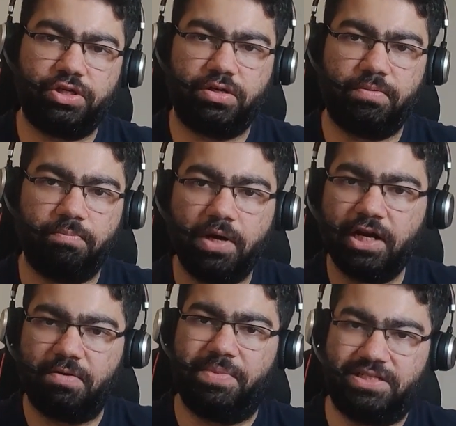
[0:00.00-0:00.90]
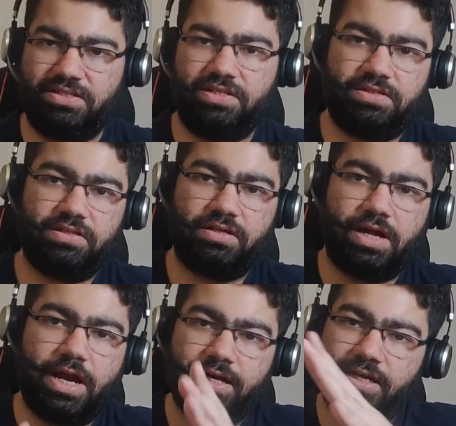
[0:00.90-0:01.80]
bulk messages
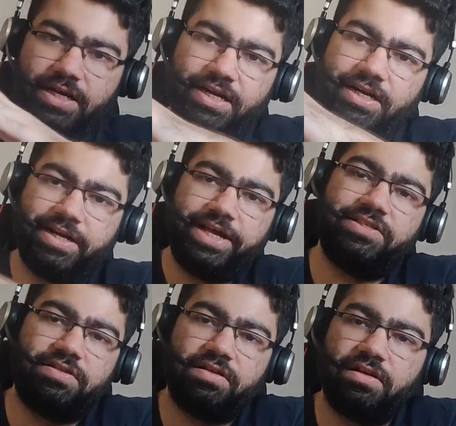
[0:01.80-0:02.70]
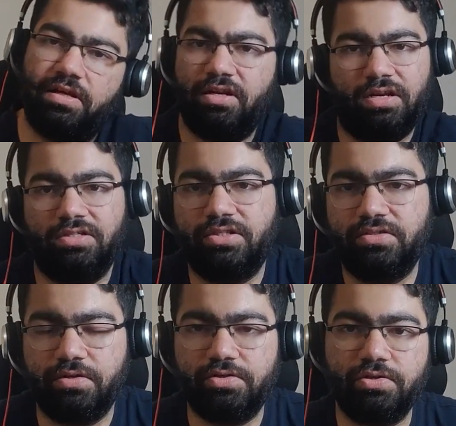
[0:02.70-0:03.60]
and create index in
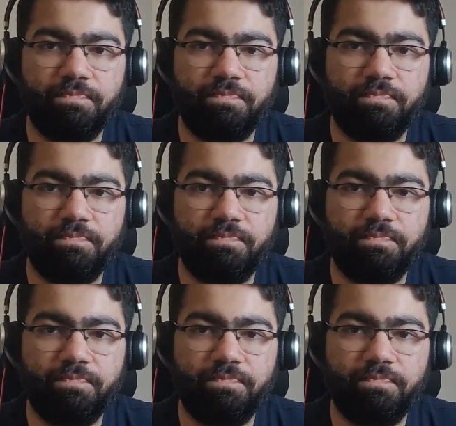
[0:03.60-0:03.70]
Elasticsearch.